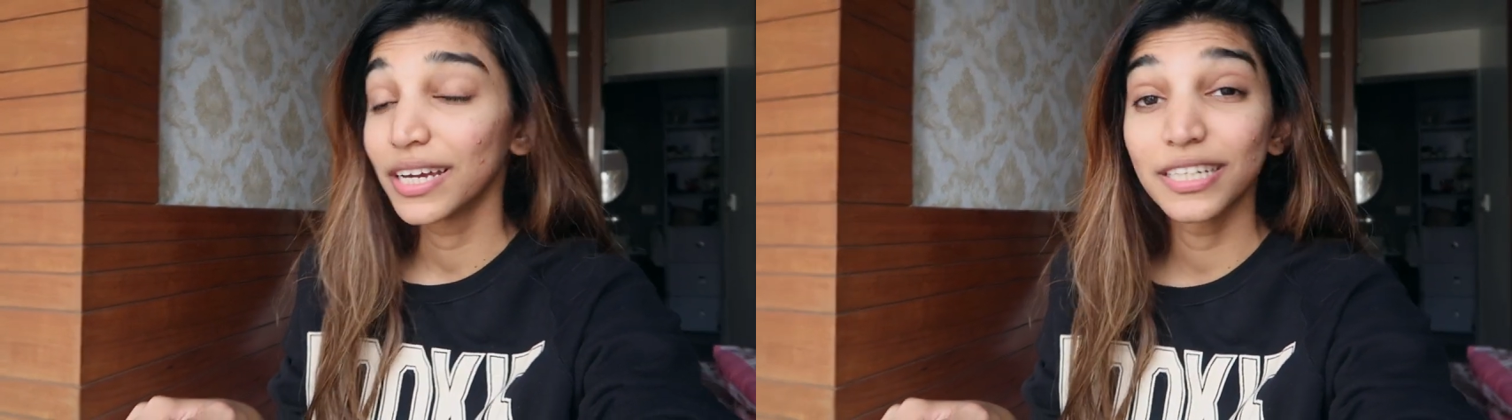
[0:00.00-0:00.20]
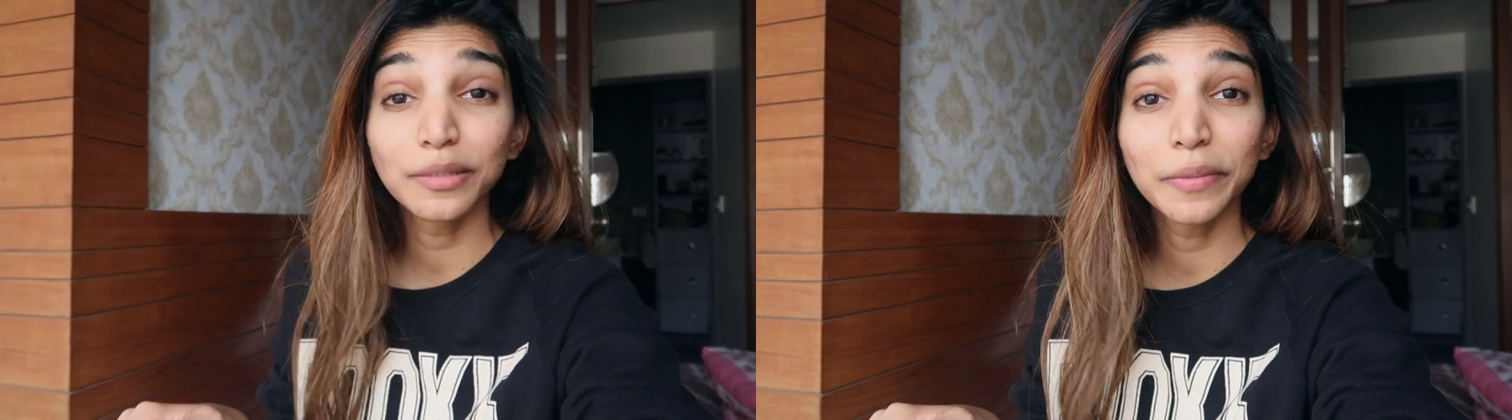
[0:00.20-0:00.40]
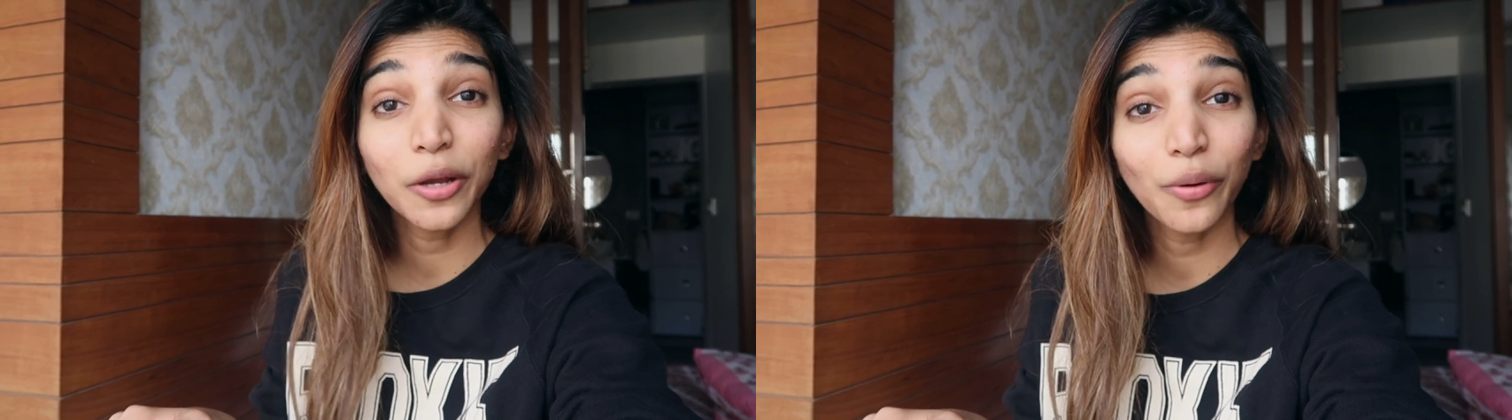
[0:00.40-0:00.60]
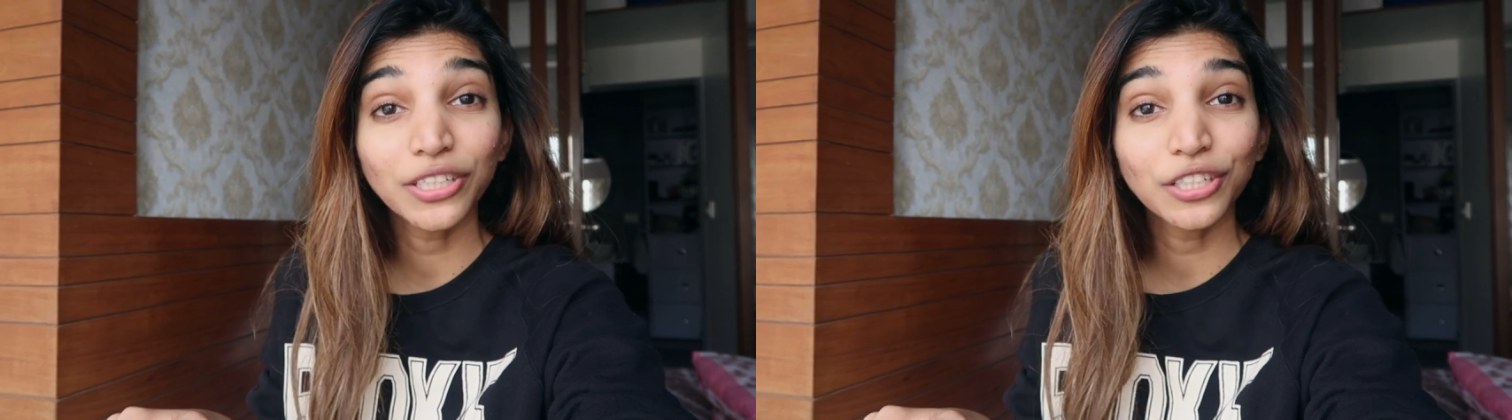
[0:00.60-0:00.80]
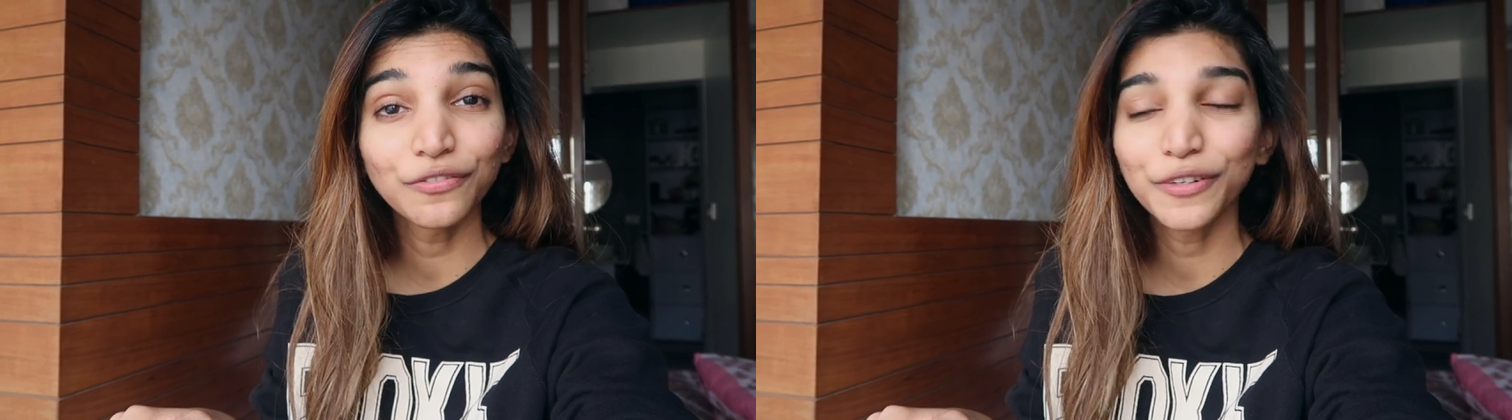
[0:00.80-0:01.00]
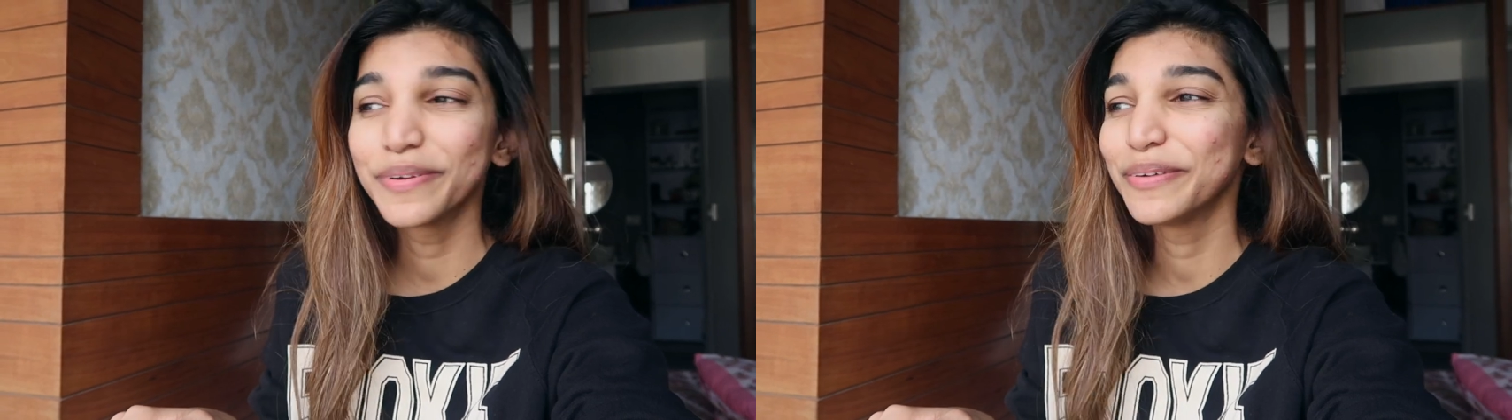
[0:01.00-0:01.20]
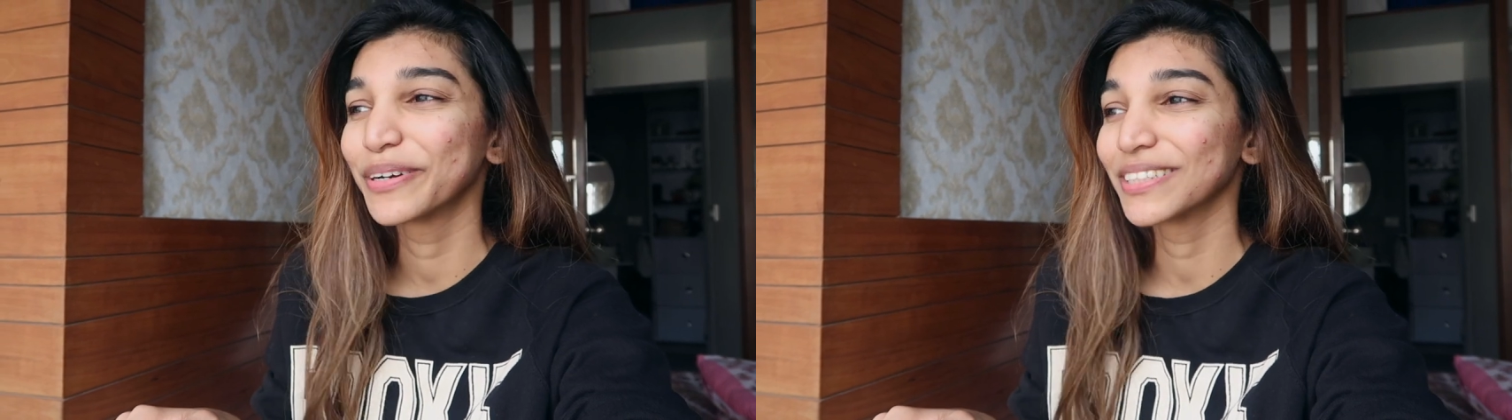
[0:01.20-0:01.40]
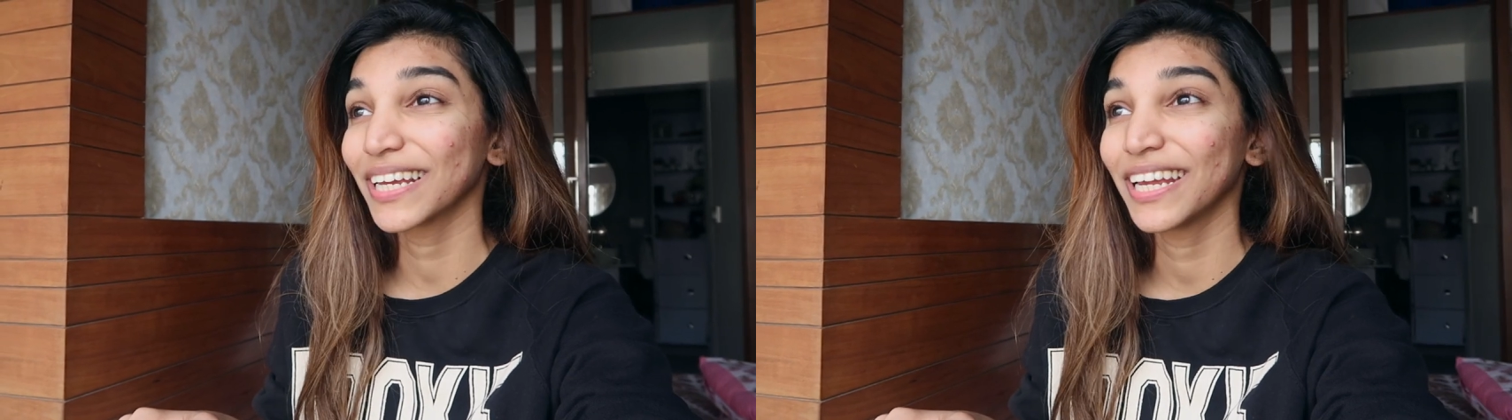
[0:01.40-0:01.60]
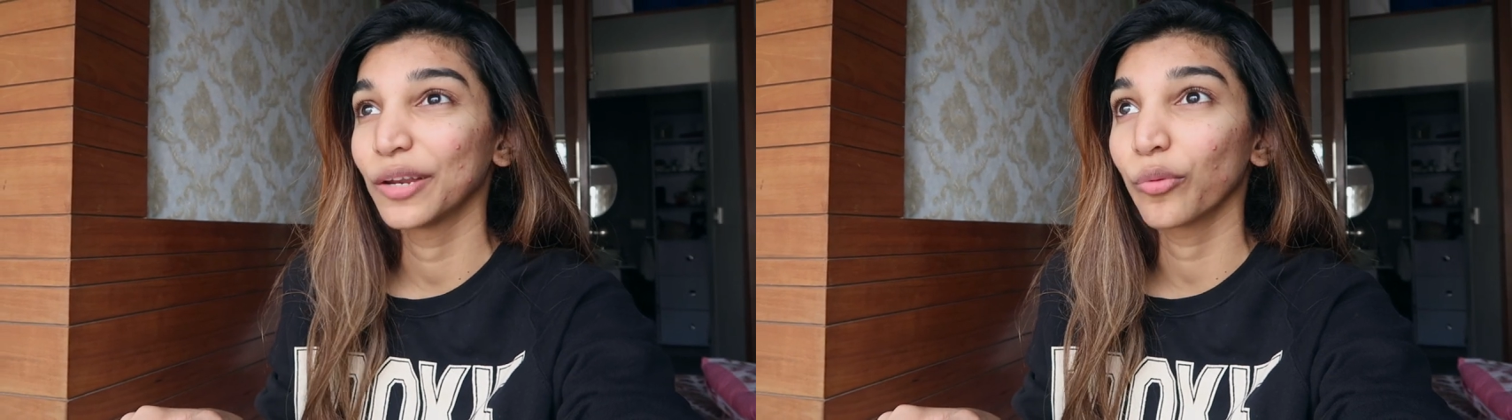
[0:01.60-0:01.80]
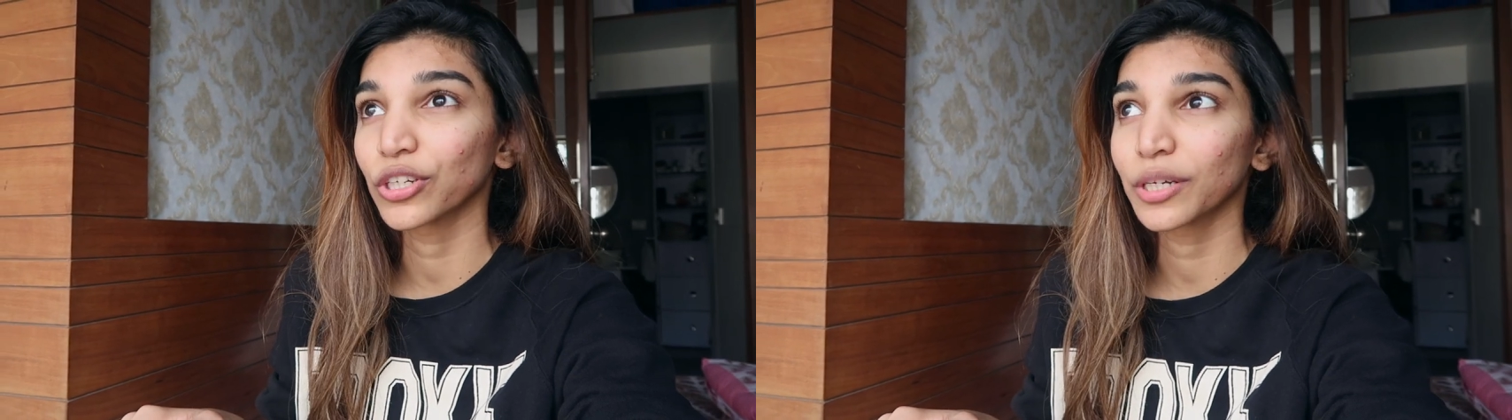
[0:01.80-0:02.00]
It is a big question for me because I
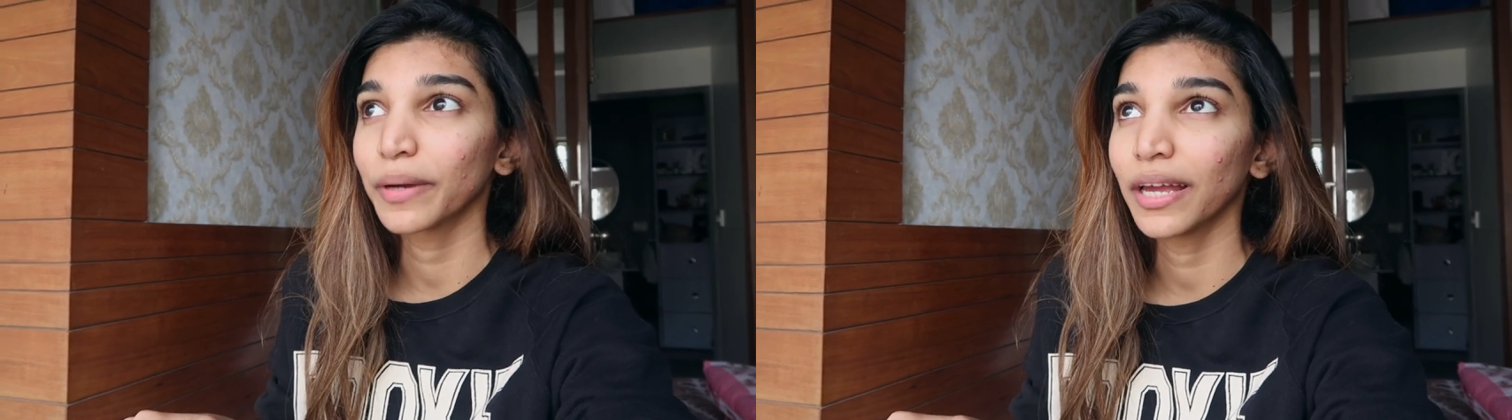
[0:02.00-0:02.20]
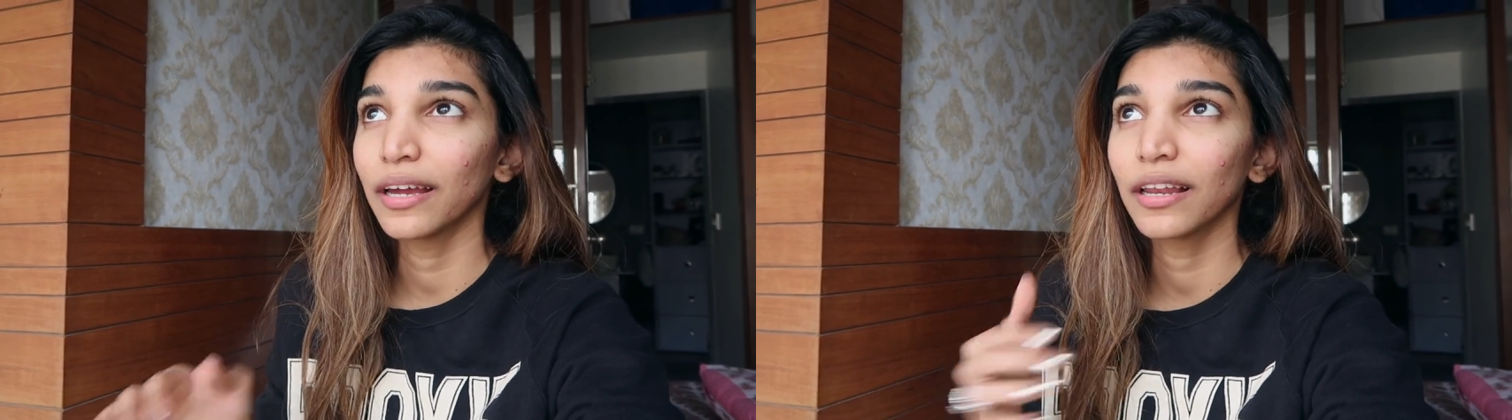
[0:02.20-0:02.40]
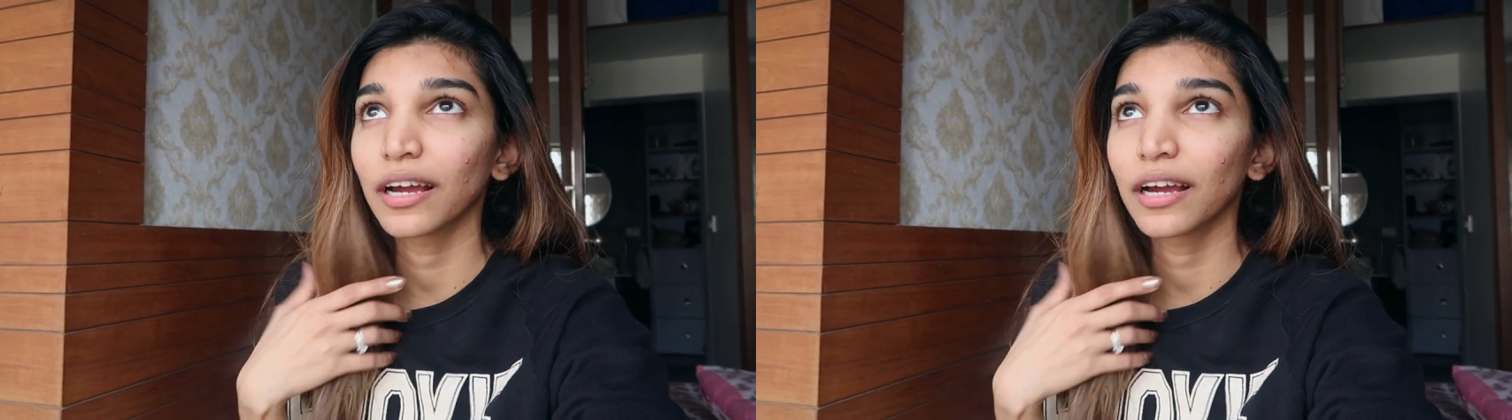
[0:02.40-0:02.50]
hate washing my hair.